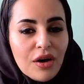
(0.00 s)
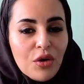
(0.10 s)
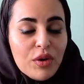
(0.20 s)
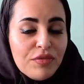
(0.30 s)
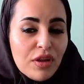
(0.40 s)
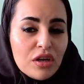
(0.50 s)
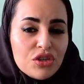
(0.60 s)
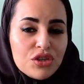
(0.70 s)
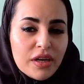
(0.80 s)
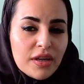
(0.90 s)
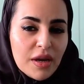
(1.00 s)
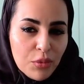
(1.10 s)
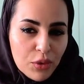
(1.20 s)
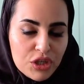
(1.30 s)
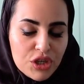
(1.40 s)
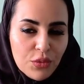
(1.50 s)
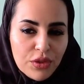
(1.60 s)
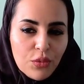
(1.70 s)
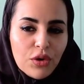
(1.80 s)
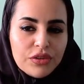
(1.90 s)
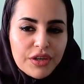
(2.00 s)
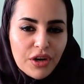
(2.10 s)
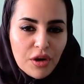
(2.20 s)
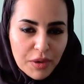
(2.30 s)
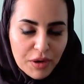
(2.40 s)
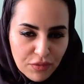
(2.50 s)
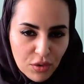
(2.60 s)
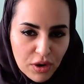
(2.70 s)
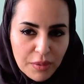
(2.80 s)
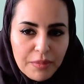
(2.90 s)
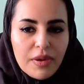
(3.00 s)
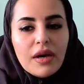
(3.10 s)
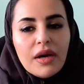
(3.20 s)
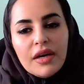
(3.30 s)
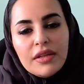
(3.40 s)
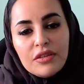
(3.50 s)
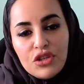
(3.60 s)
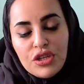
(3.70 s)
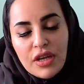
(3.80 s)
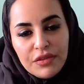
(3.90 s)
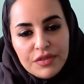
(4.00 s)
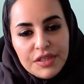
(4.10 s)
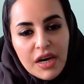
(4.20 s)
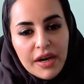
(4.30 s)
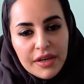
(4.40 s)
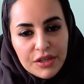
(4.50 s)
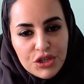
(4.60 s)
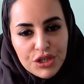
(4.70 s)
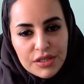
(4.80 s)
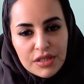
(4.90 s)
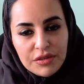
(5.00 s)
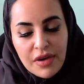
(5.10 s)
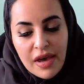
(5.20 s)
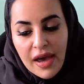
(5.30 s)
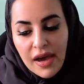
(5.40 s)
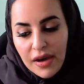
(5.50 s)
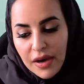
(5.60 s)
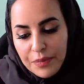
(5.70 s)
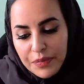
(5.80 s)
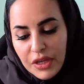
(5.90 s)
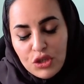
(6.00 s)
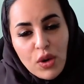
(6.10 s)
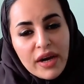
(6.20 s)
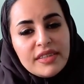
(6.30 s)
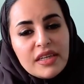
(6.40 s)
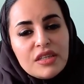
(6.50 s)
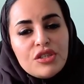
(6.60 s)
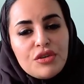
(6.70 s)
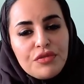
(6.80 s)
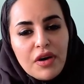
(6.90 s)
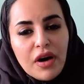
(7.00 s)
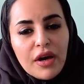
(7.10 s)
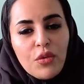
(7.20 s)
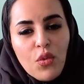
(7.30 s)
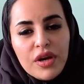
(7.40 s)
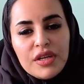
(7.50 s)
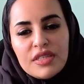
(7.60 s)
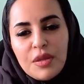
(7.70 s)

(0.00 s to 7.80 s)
We've launched a collaboration with the World Economic Forum, the Digital FDI Initiative, to identify what is the